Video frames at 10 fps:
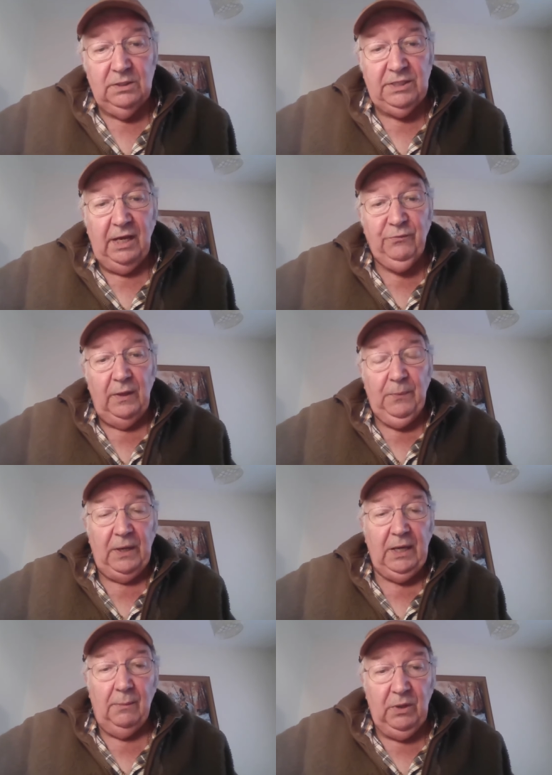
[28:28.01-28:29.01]
safely
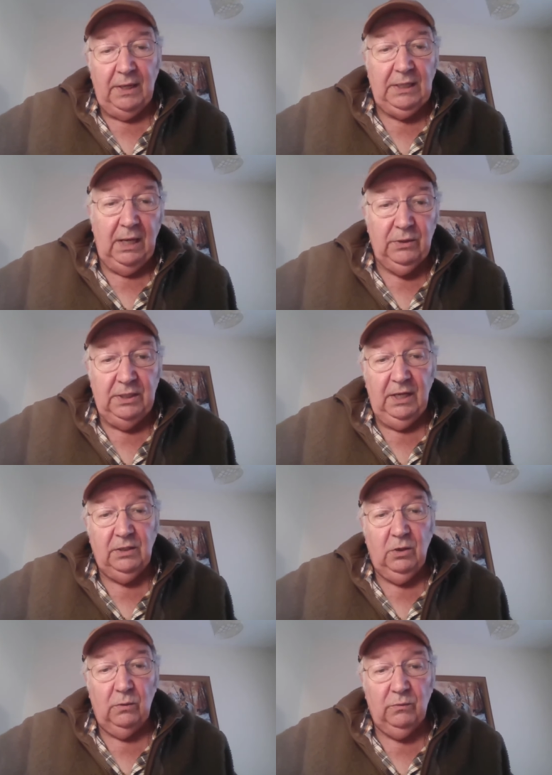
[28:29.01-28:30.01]
pick up your unloaded and
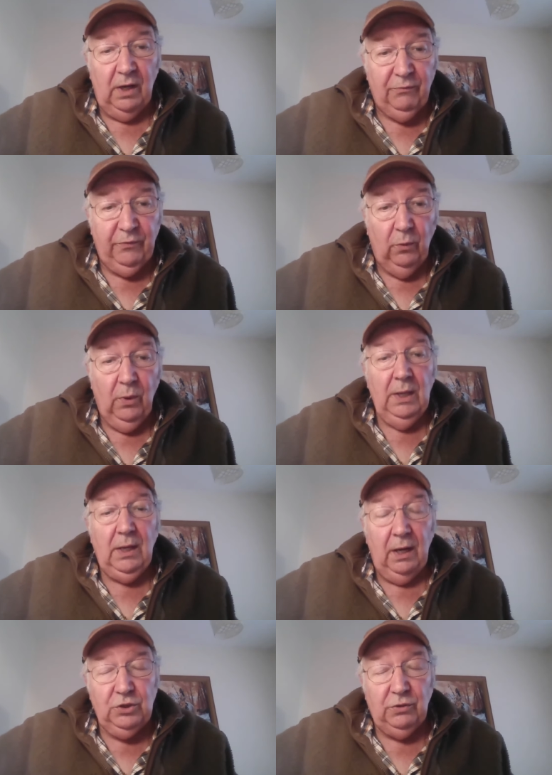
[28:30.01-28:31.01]
uncocked rifle,
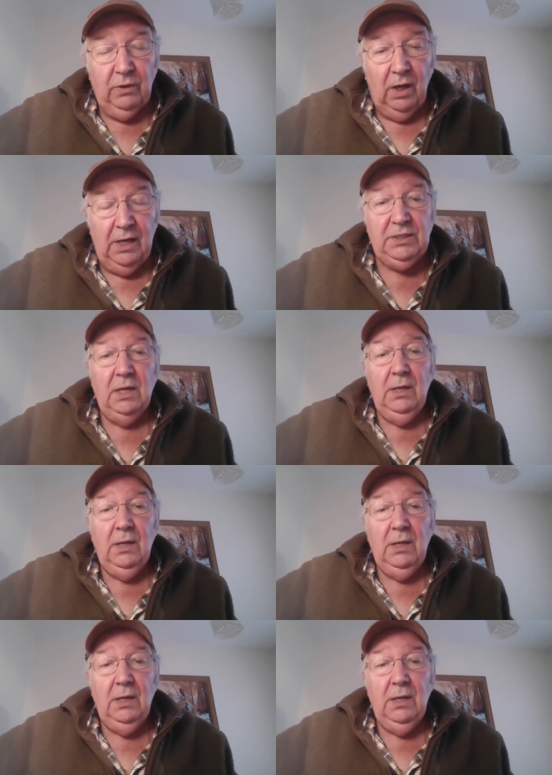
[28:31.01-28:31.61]
close your eyes,